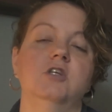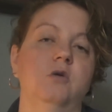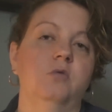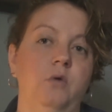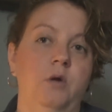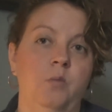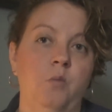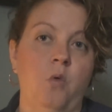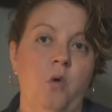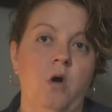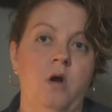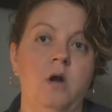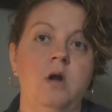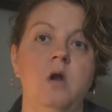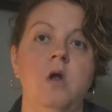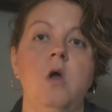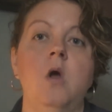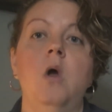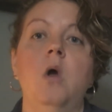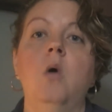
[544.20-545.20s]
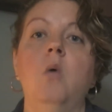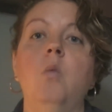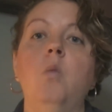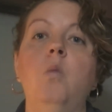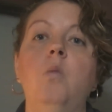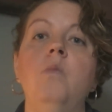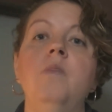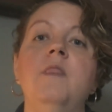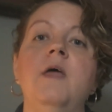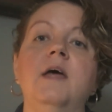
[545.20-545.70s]
grimoire.
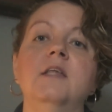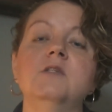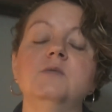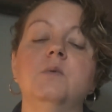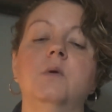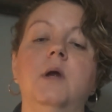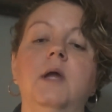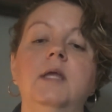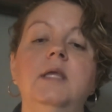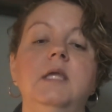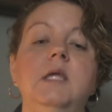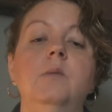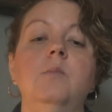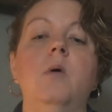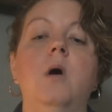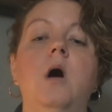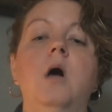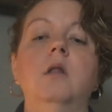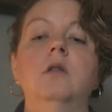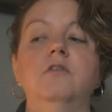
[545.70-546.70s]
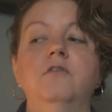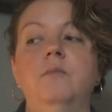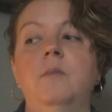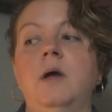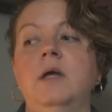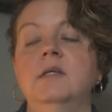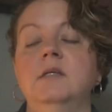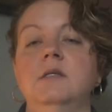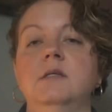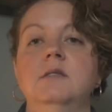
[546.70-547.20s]
And that's where I keep all of
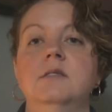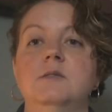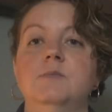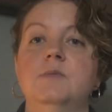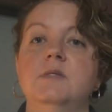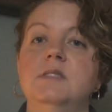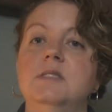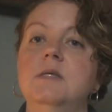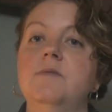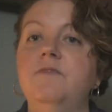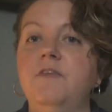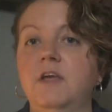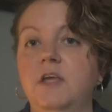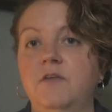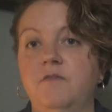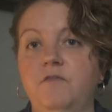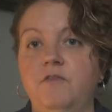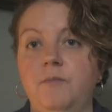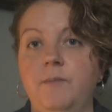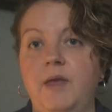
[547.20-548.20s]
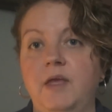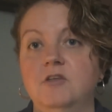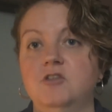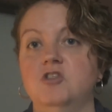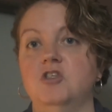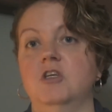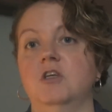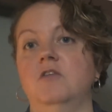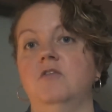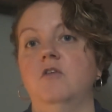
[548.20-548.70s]
my specific
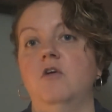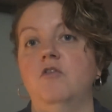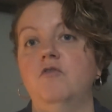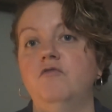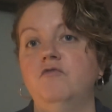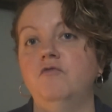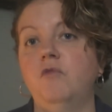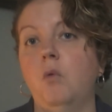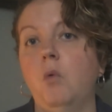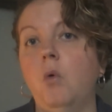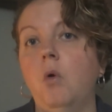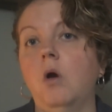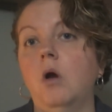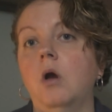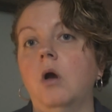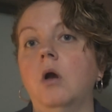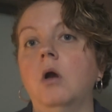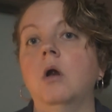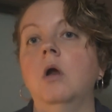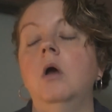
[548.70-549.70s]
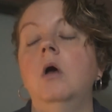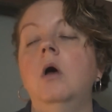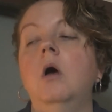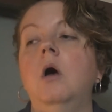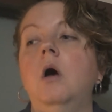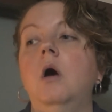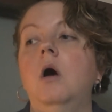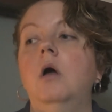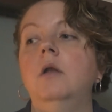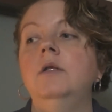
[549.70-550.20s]
information for
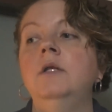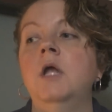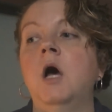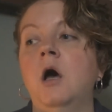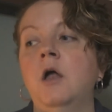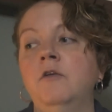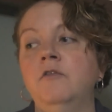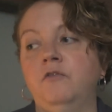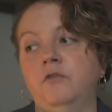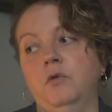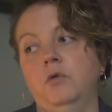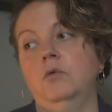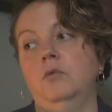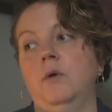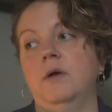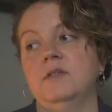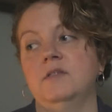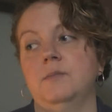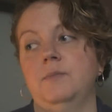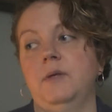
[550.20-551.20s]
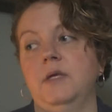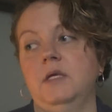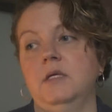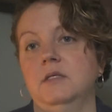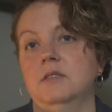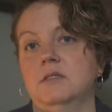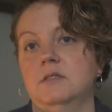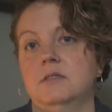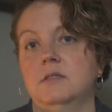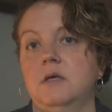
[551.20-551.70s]
non-food
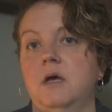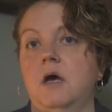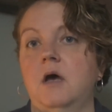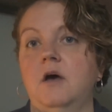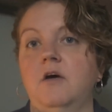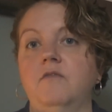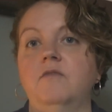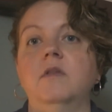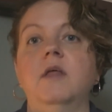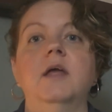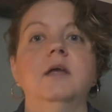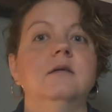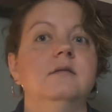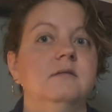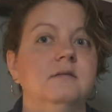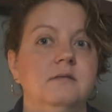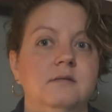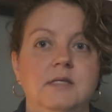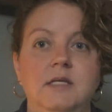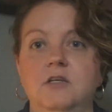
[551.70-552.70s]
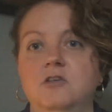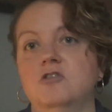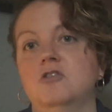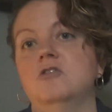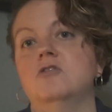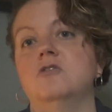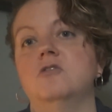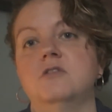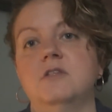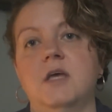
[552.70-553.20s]
recipes of like
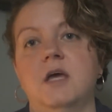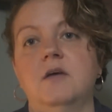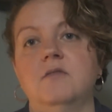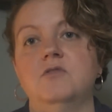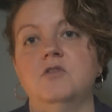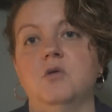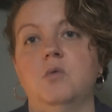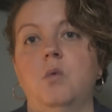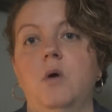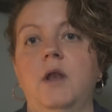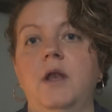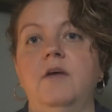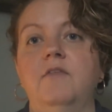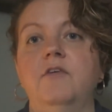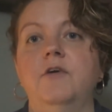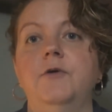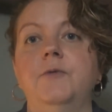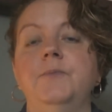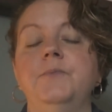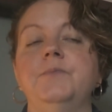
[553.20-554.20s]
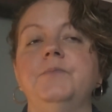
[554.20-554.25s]
tinctures or salves or whatever